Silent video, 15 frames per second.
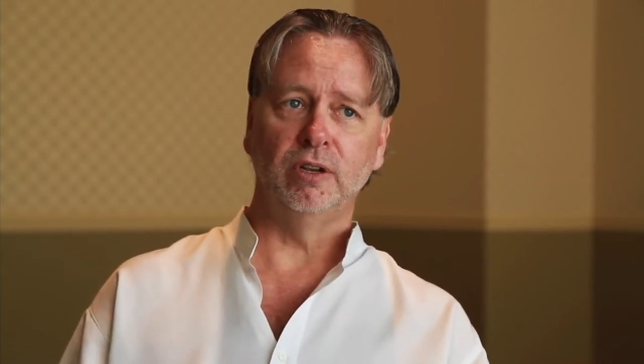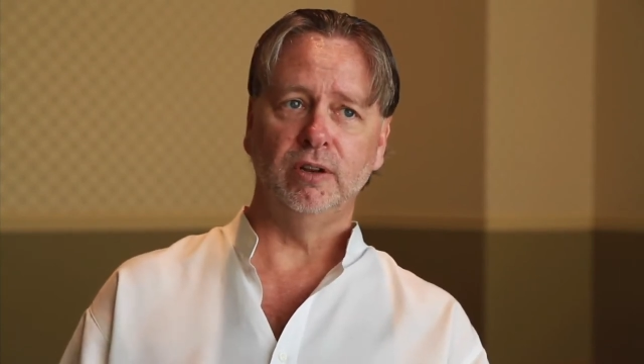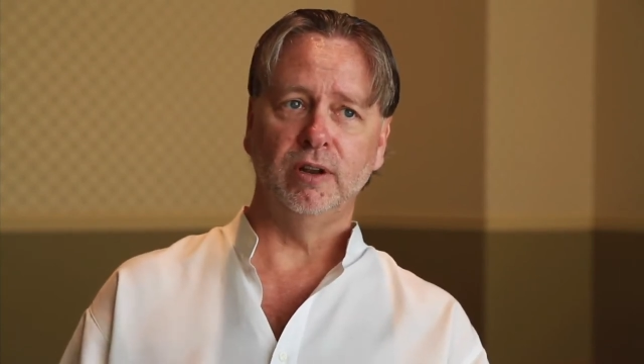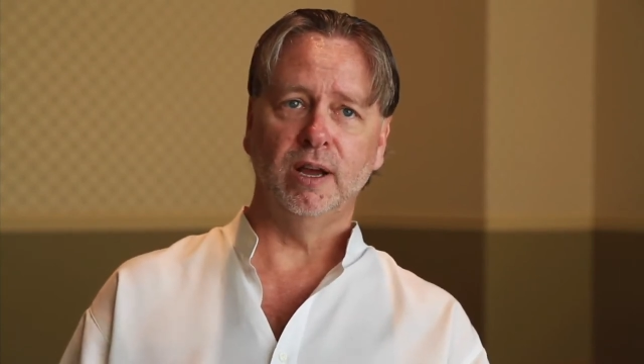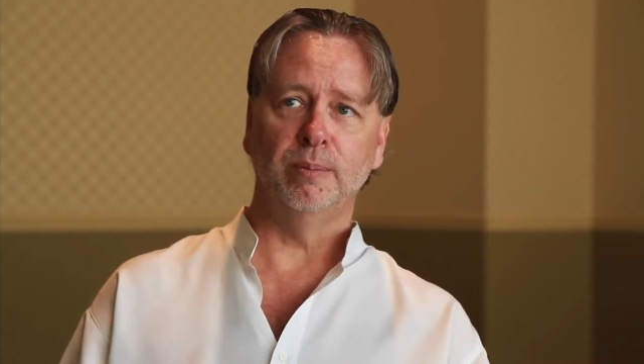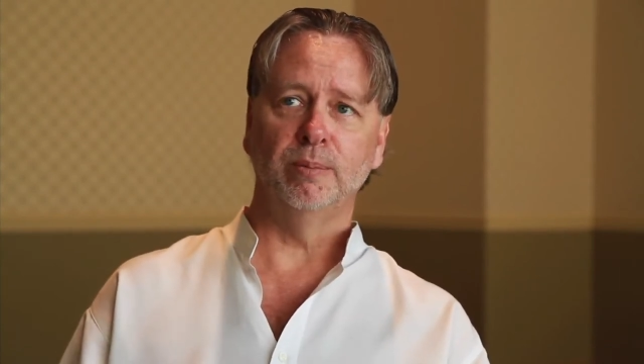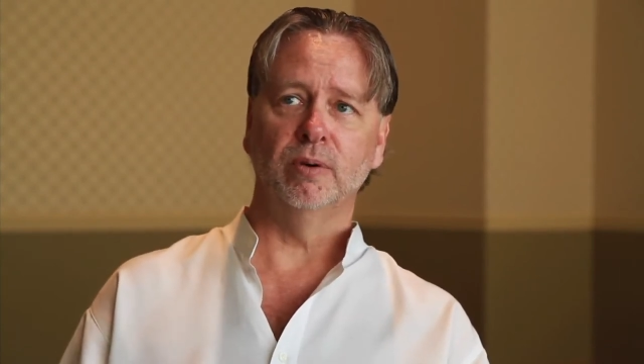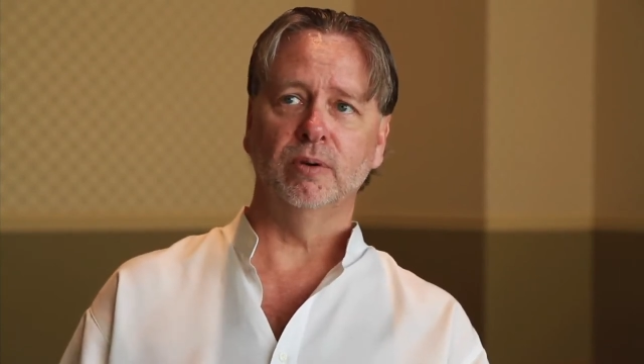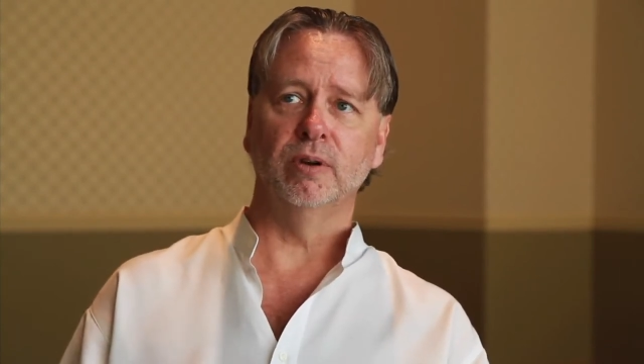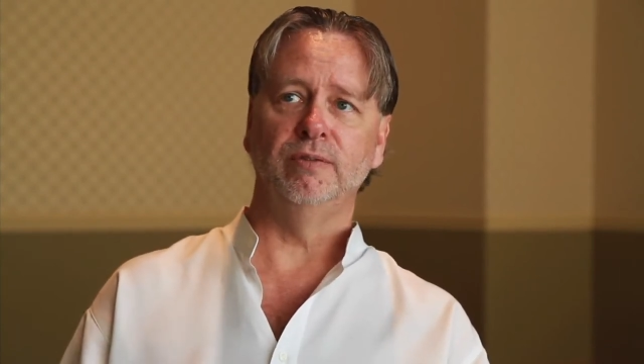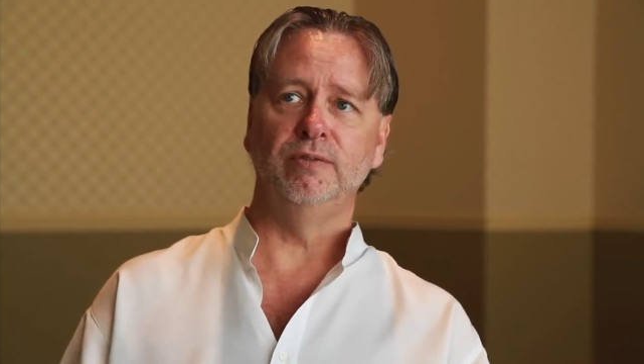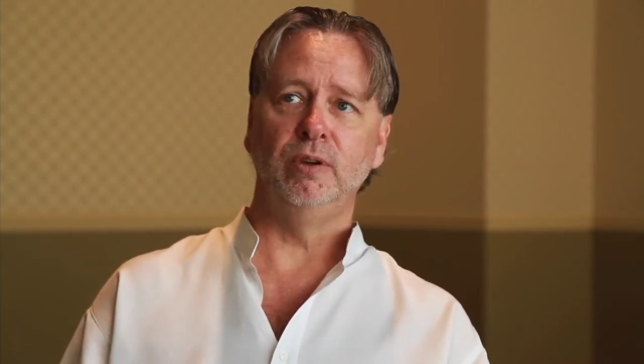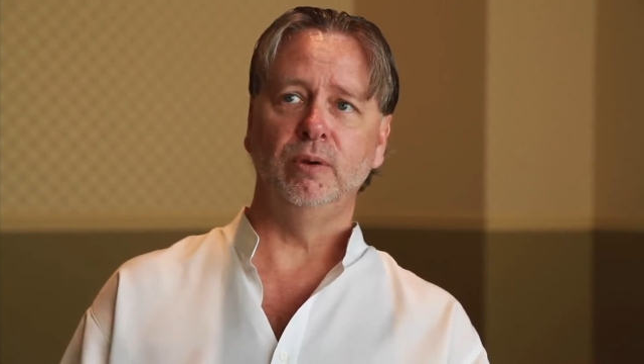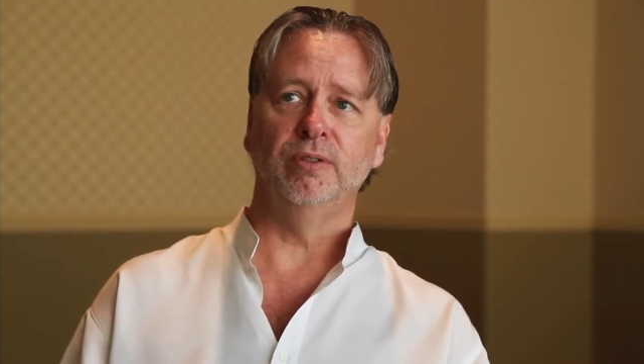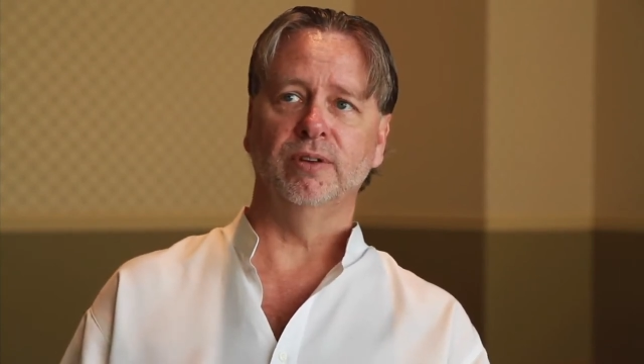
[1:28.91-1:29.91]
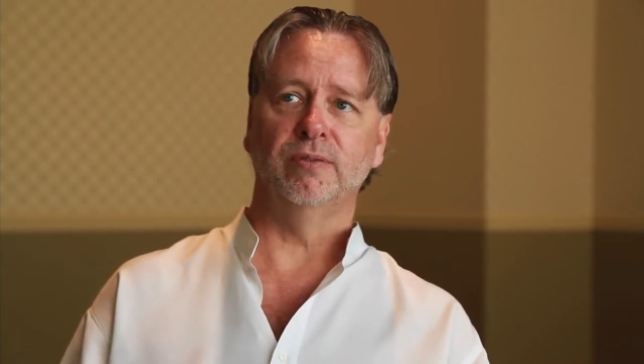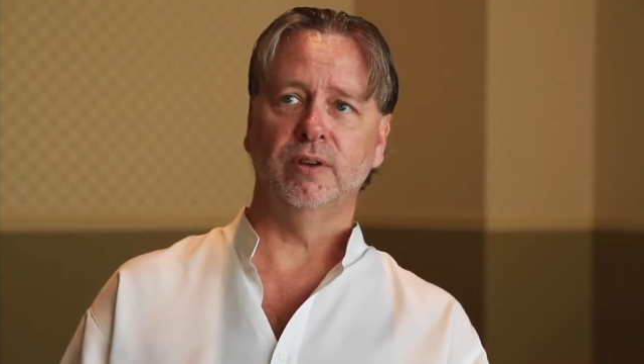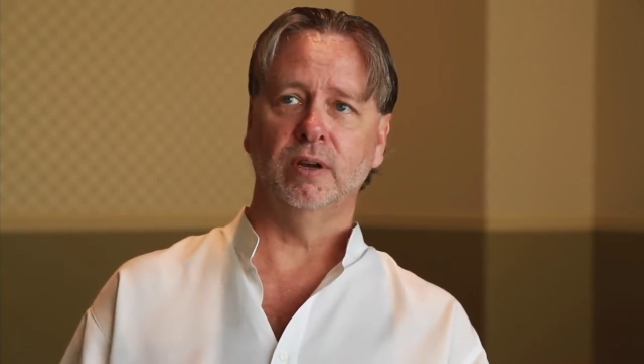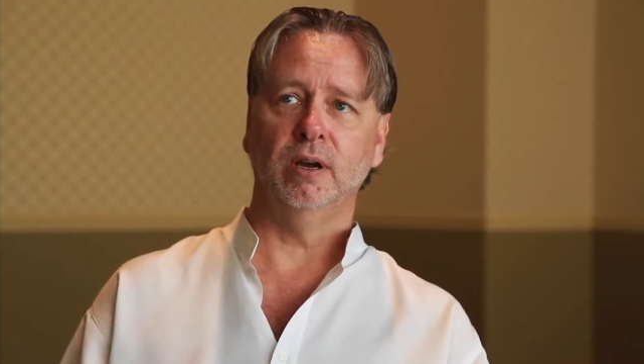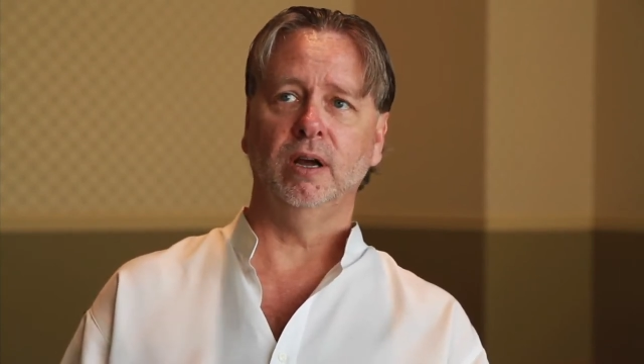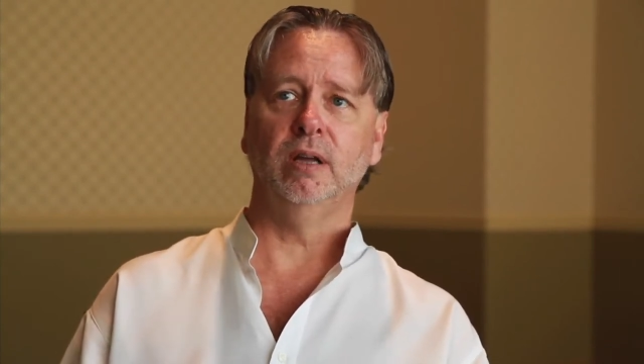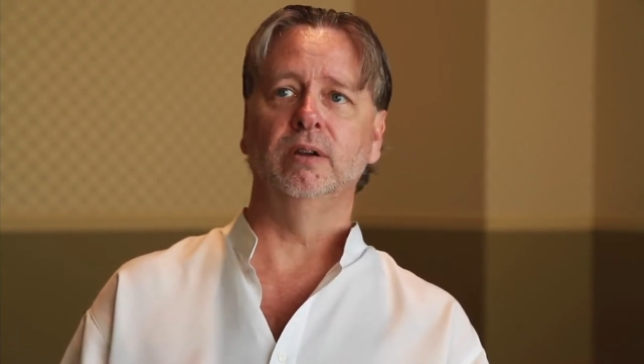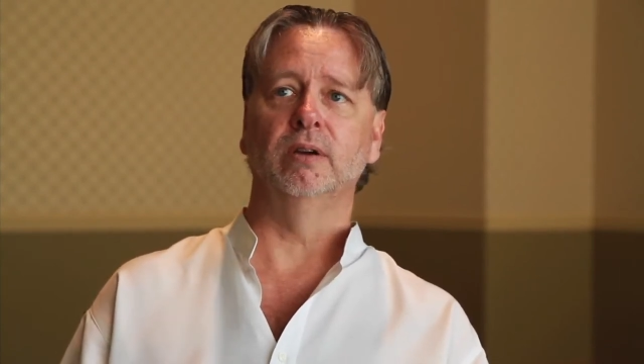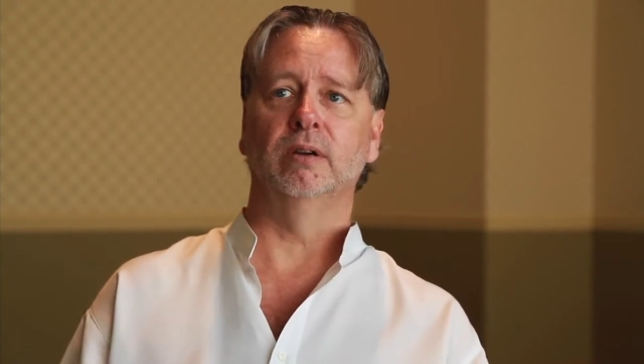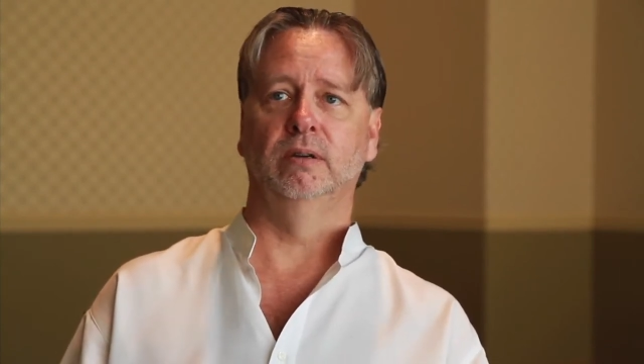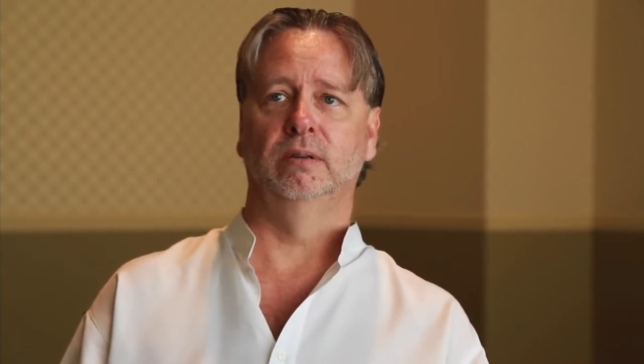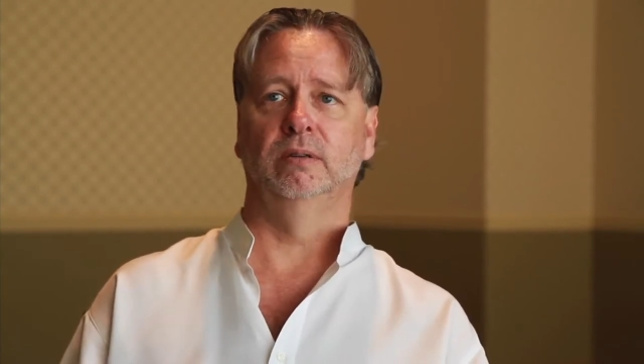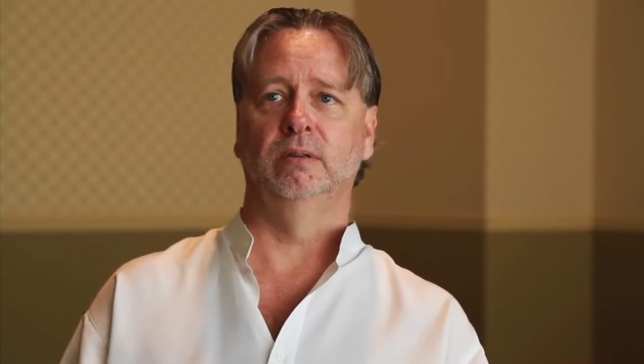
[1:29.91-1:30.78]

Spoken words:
number of youth of color